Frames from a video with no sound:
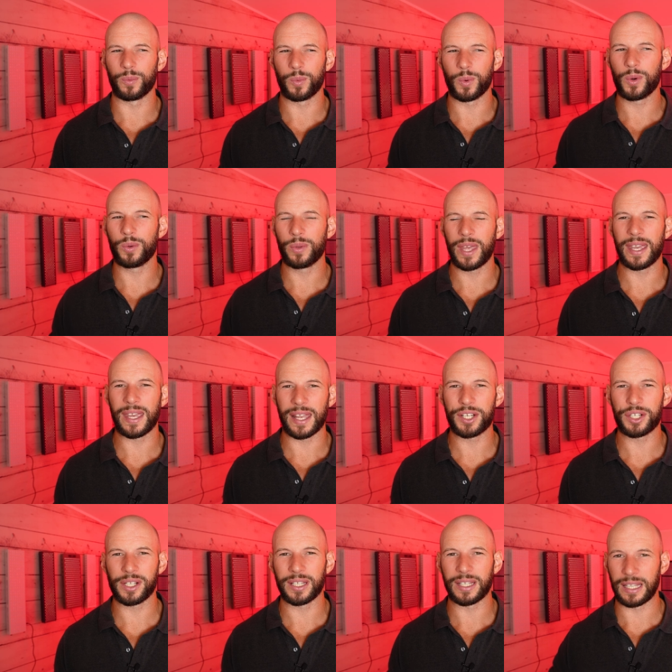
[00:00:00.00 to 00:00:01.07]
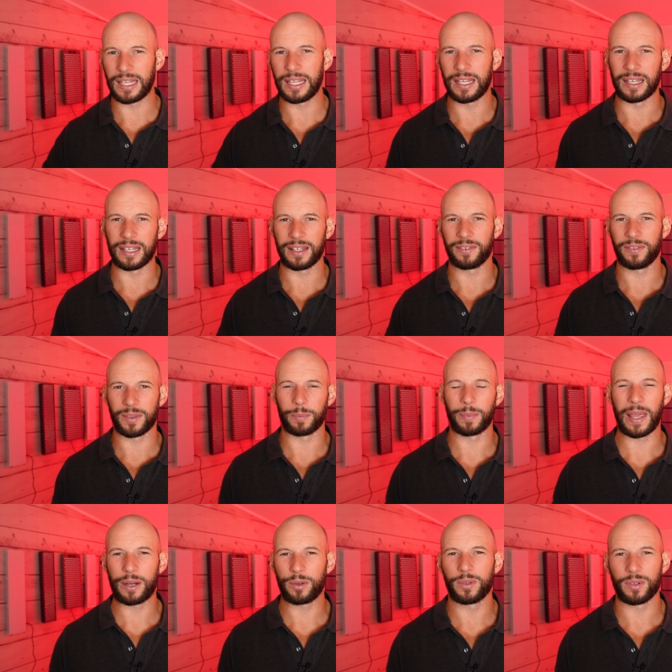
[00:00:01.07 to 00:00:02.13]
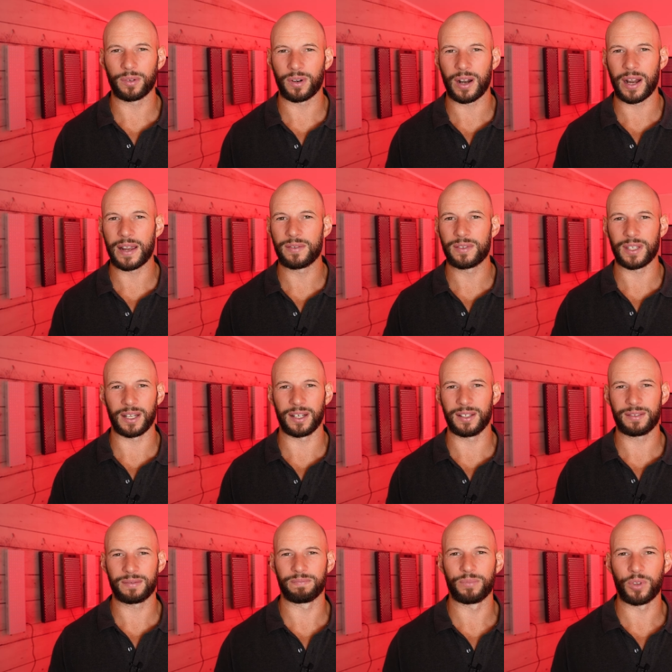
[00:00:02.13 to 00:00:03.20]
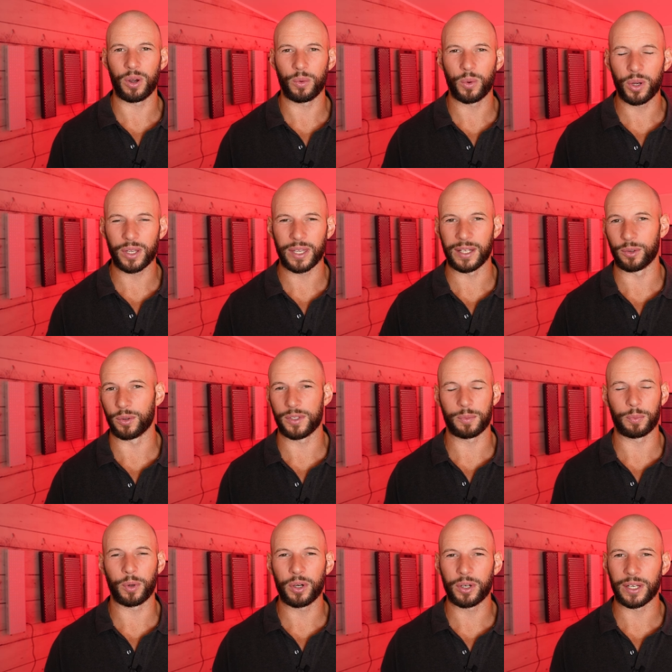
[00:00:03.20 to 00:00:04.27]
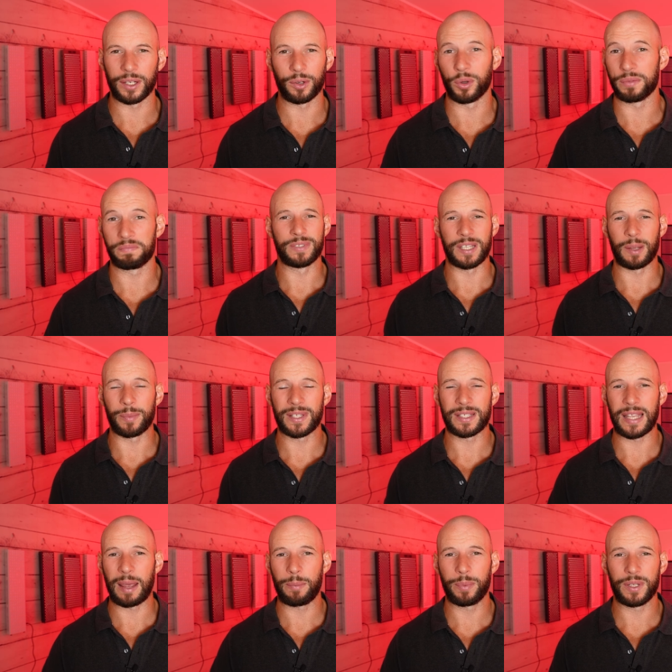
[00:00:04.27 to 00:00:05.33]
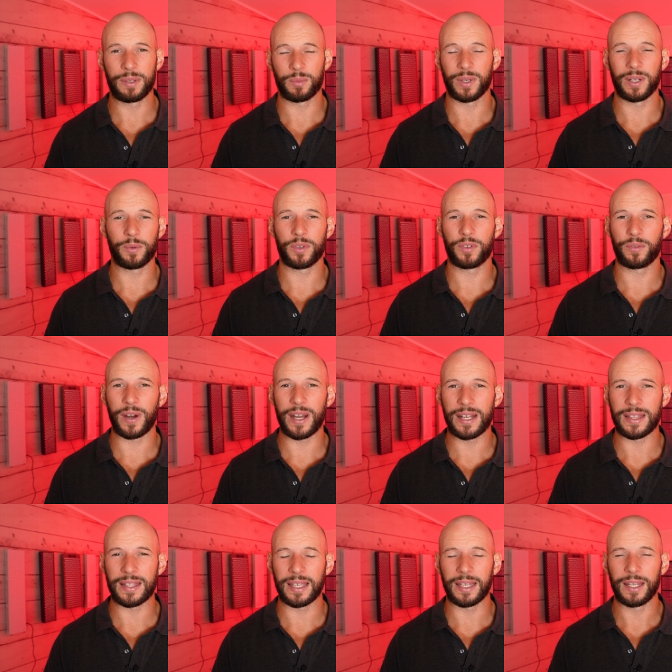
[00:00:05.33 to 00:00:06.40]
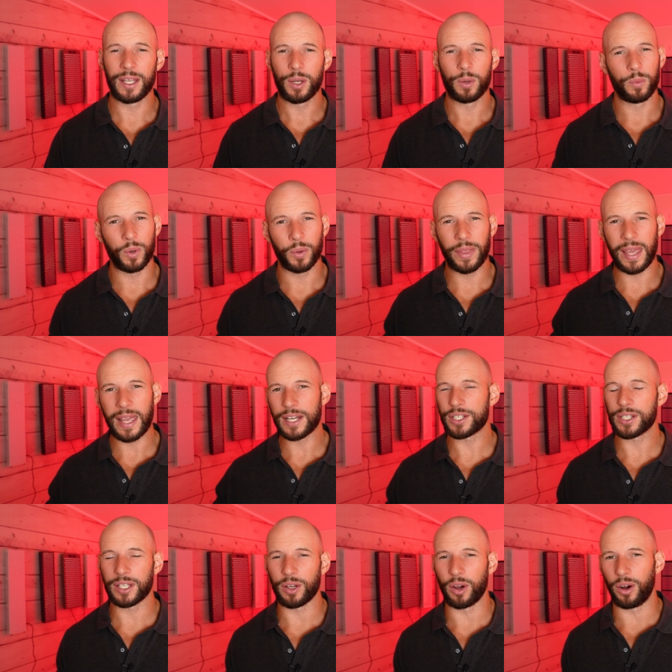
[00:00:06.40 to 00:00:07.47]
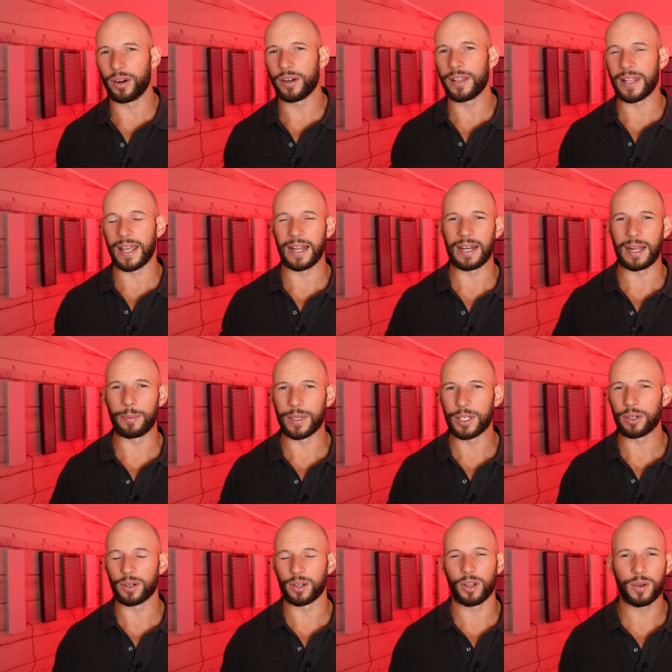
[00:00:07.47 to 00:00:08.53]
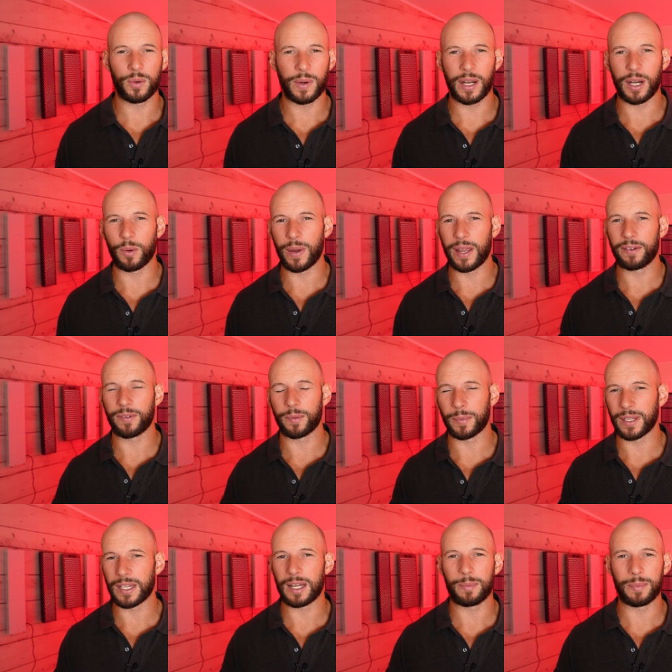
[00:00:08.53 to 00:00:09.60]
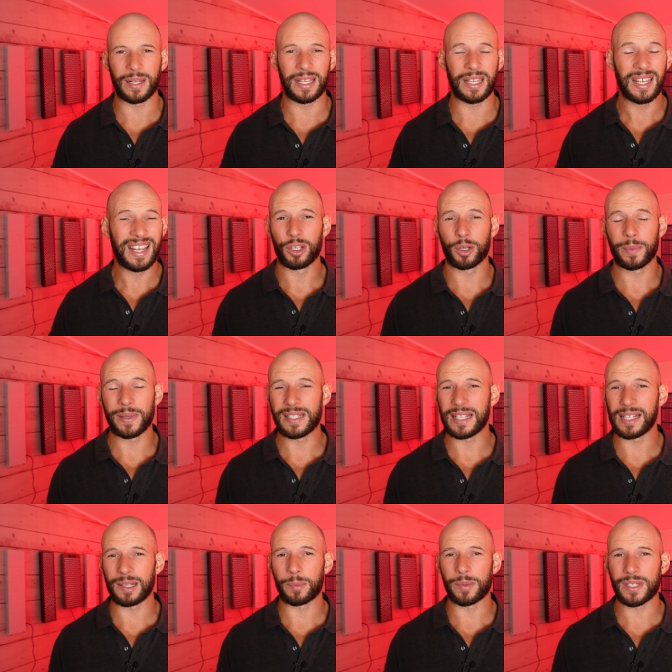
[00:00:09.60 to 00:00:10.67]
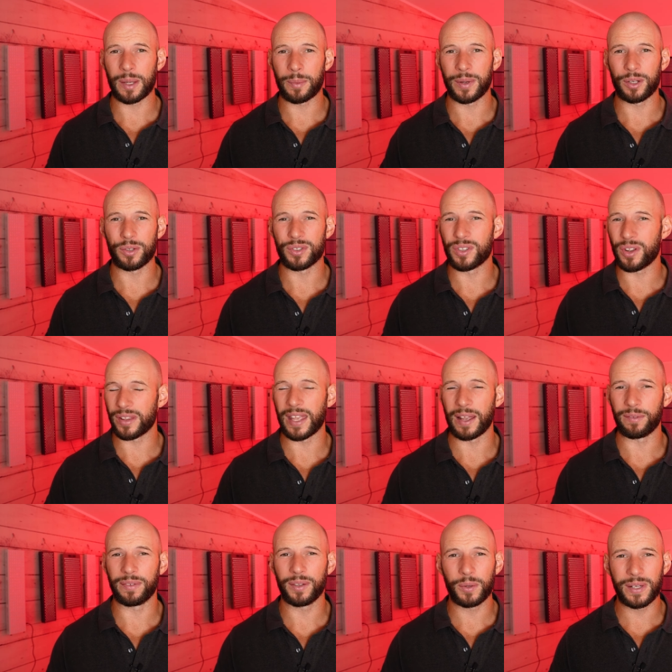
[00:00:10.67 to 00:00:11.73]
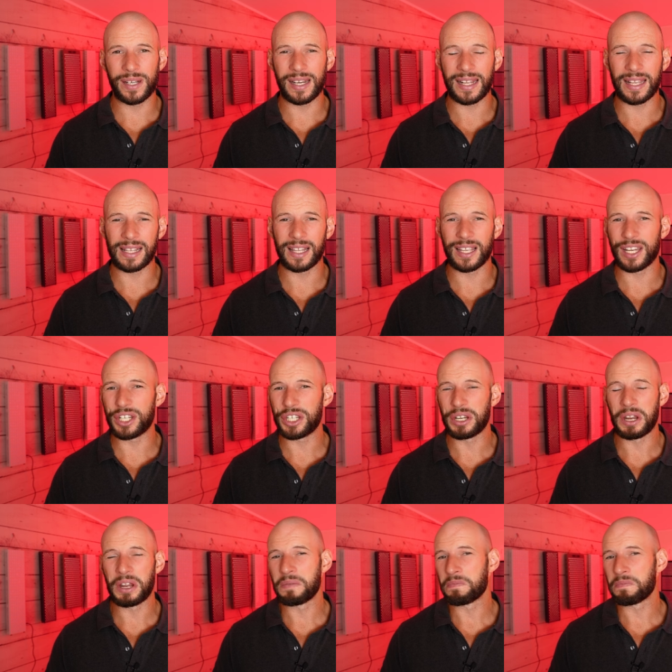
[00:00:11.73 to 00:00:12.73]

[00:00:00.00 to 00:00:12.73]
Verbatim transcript: will they actually care if the panel arrives and it's not working, or it's broken, or something's happened when it was freighted there? Will they actually honor that? I mean, you're a long way away from the company. You could be dealing with someone who's not that fluent in English.